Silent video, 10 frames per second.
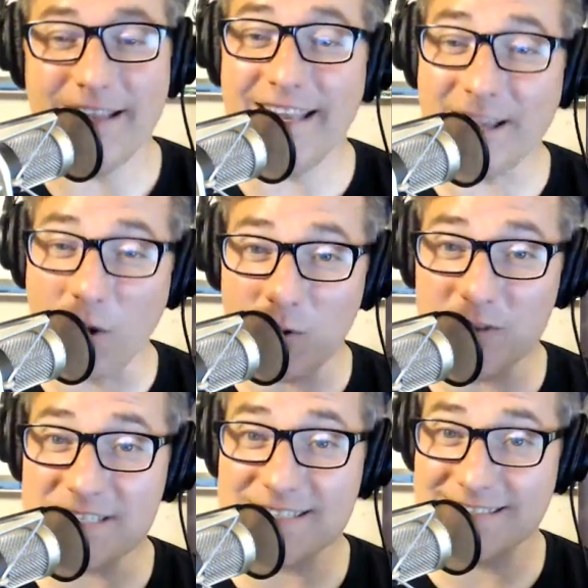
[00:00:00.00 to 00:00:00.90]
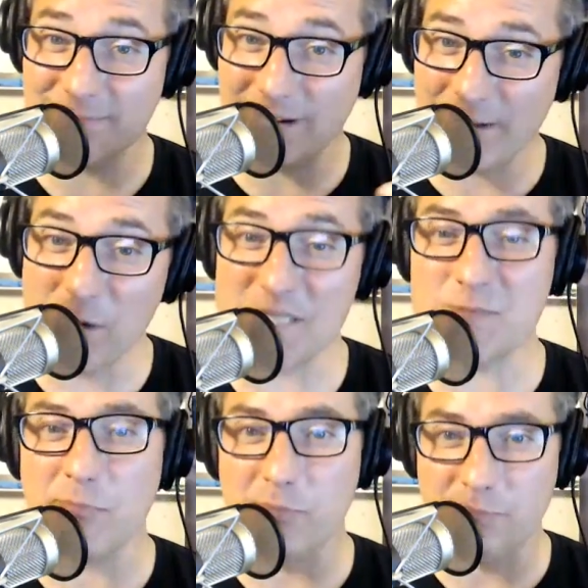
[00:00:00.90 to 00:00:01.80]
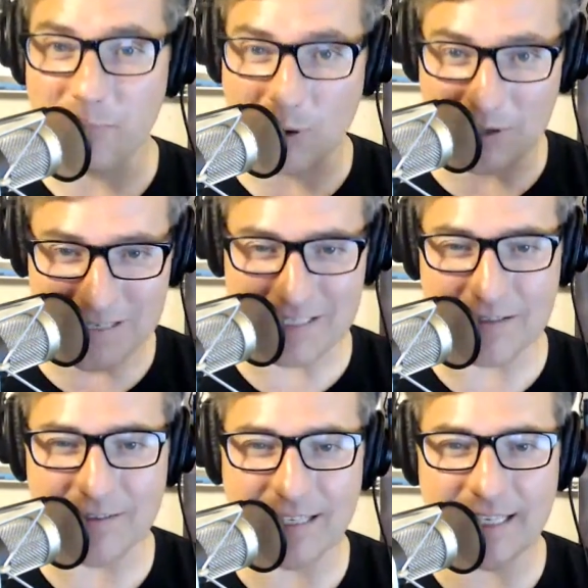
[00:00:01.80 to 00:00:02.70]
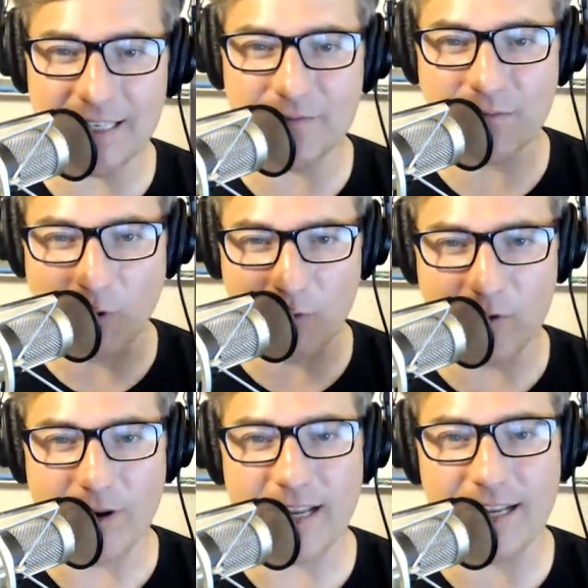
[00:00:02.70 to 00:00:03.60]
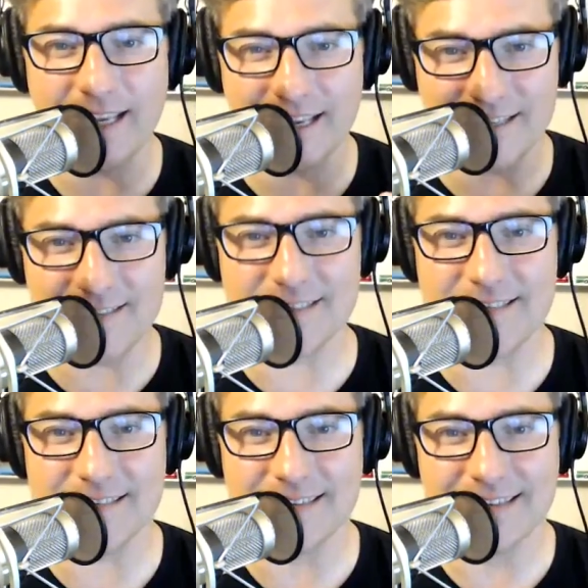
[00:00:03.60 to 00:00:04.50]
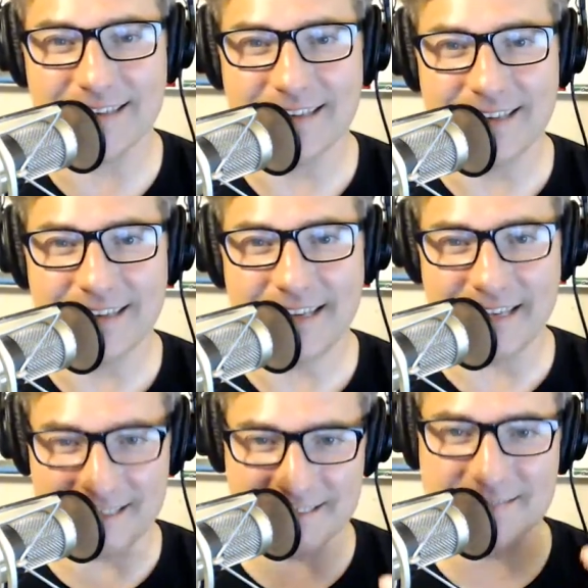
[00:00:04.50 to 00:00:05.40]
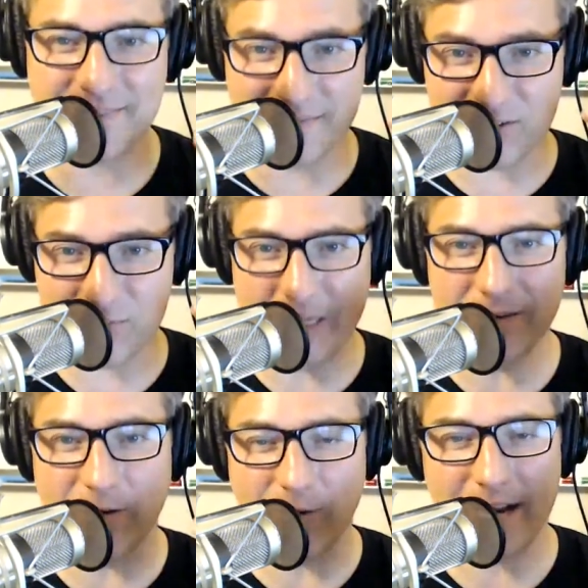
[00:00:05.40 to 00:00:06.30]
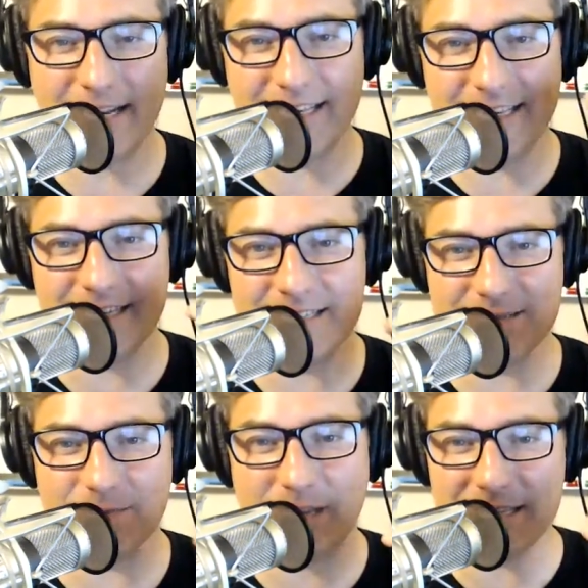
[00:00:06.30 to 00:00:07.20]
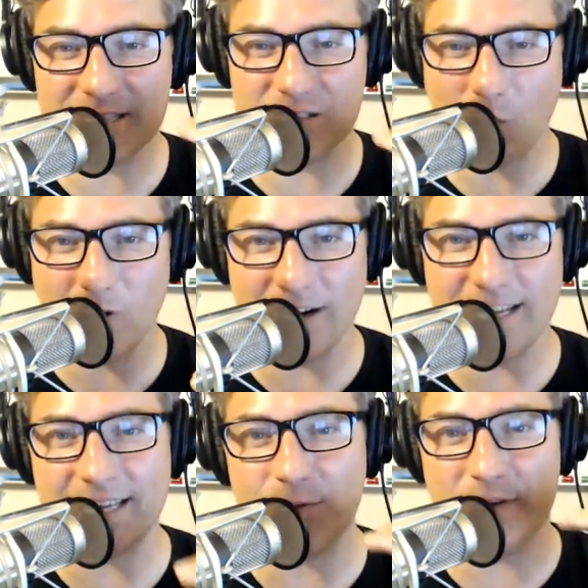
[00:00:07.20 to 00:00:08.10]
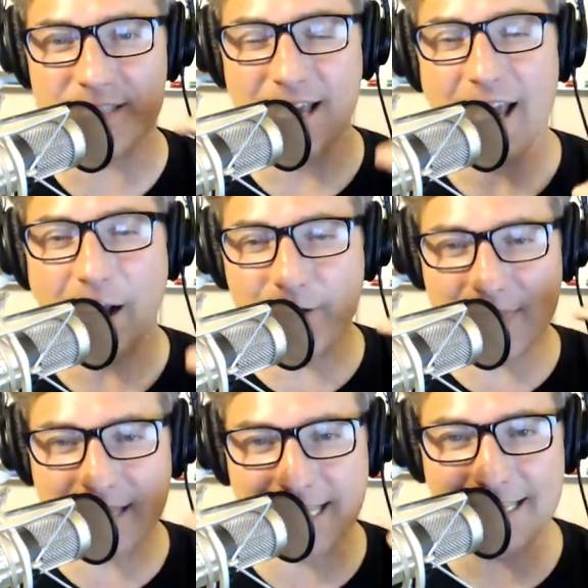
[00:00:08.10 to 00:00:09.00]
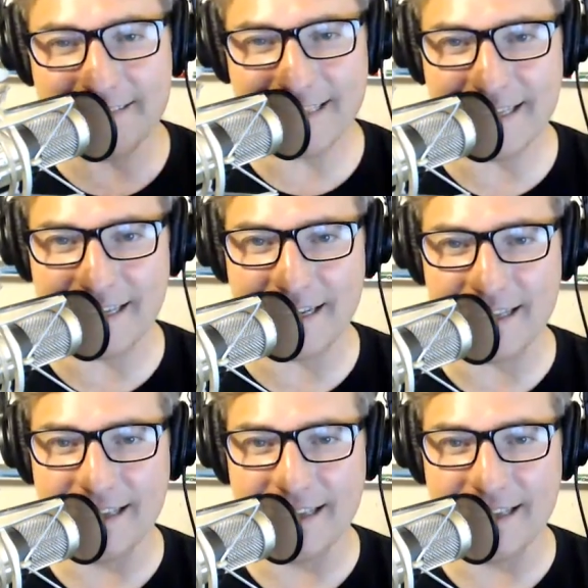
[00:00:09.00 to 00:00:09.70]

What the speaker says: he was personally furthering his spiel, right? His story. He was everything he did.